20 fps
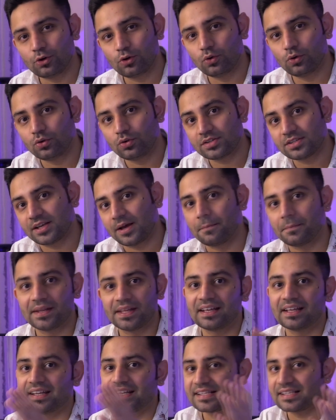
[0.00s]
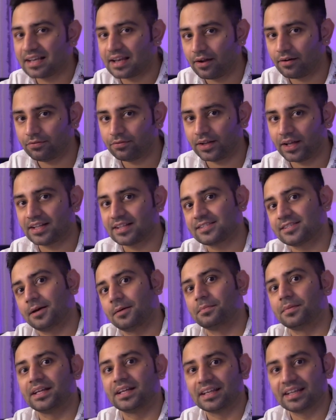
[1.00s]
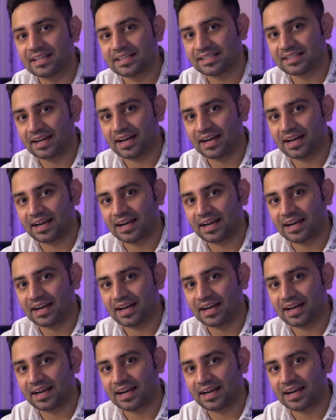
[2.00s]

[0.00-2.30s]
go some degrees left and some degrees